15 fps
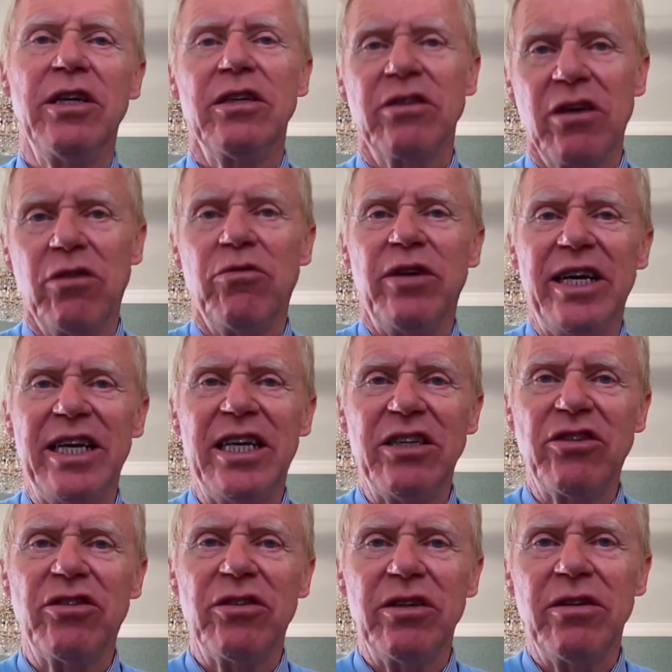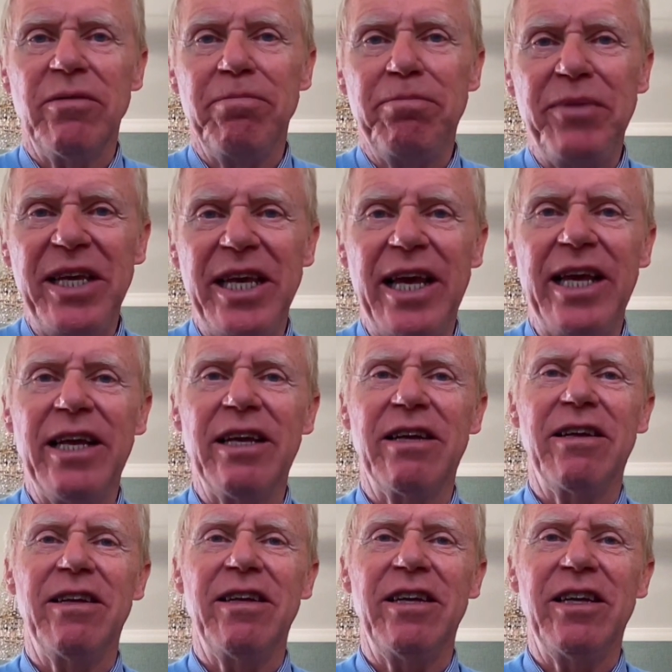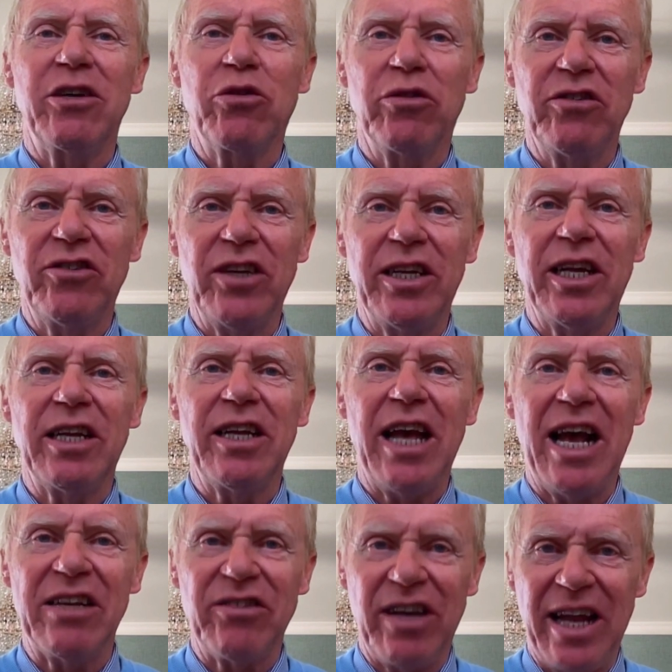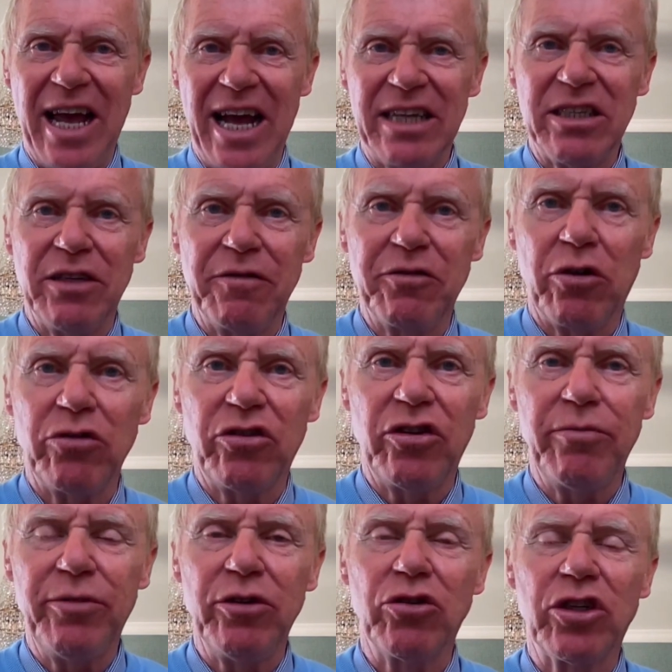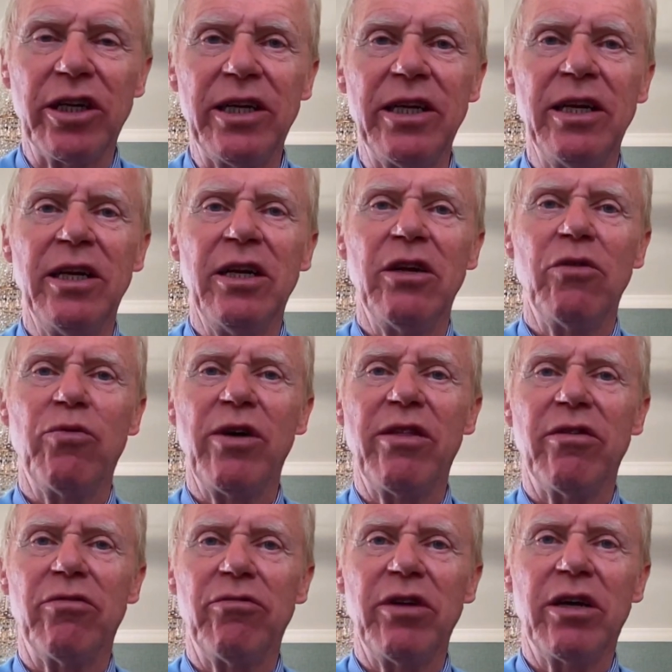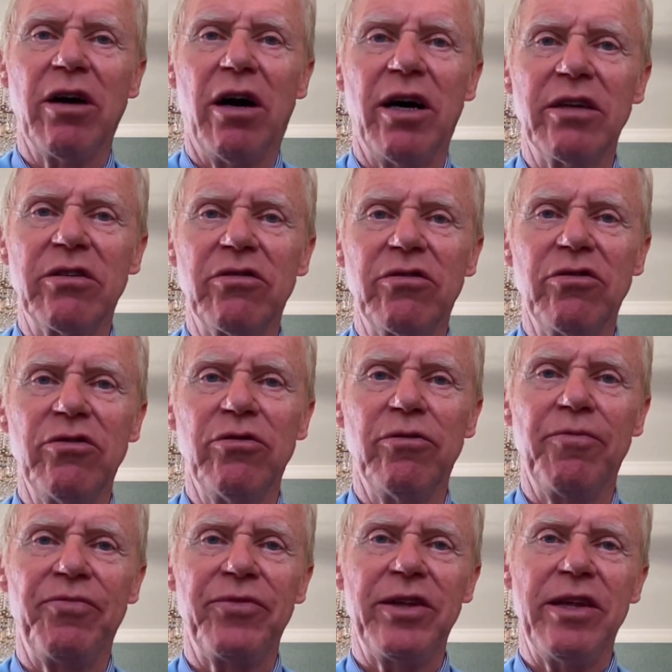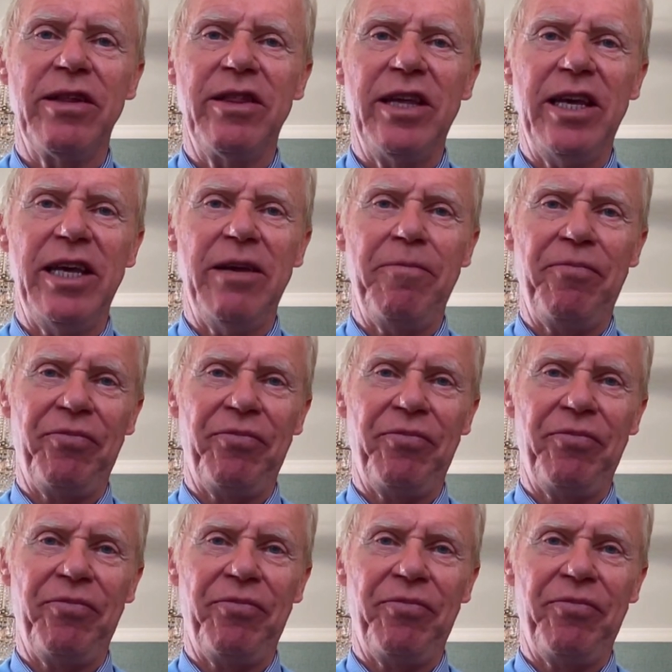So it is being considered as an active contribution with regard to the